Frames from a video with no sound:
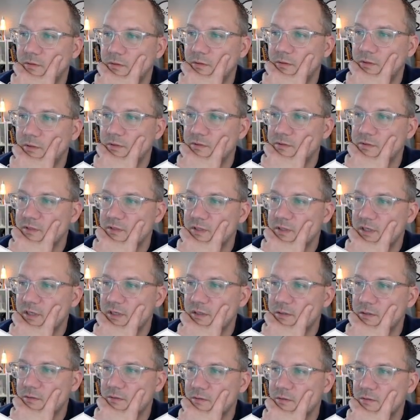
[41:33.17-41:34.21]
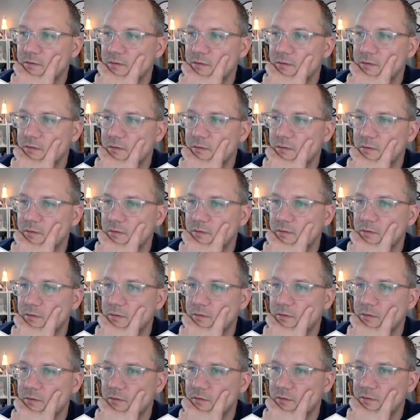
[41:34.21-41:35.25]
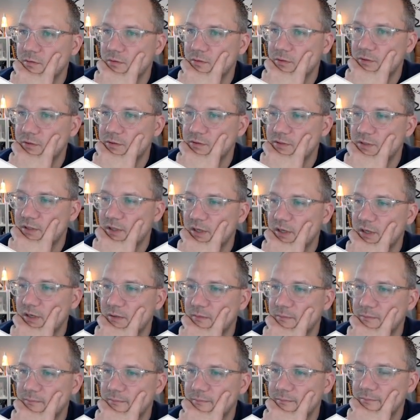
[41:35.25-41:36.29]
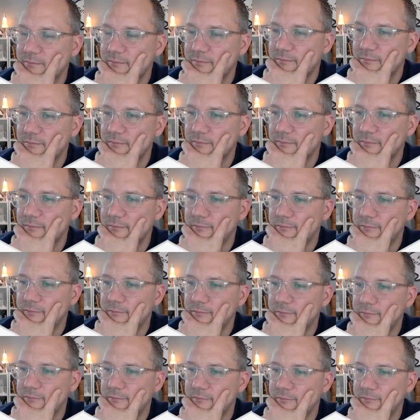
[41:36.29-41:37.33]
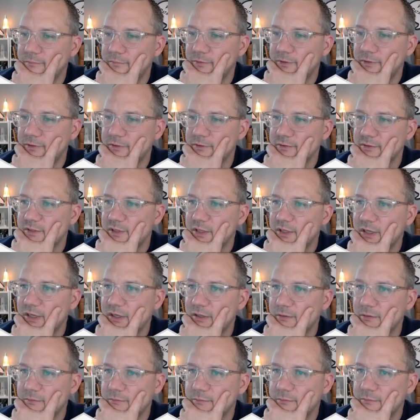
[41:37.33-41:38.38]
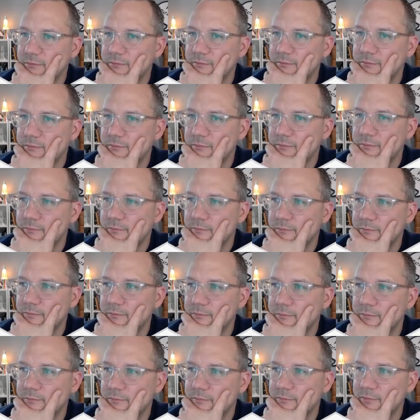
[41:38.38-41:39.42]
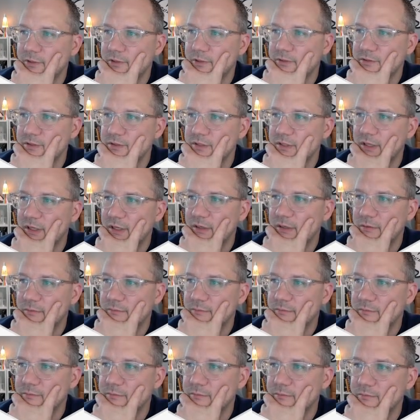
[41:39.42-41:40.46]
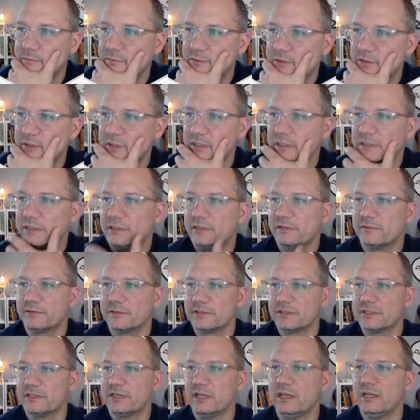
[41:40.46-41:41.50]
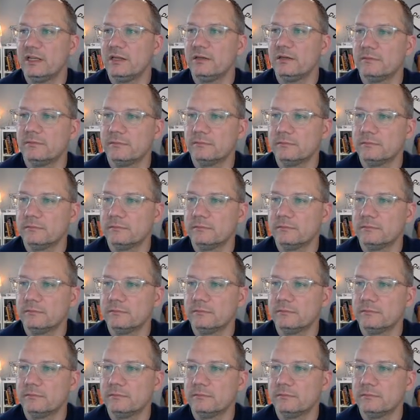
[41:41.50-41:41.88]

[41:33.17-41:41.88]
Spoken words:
There's it. There's that. There's that. There's that. Select a different state.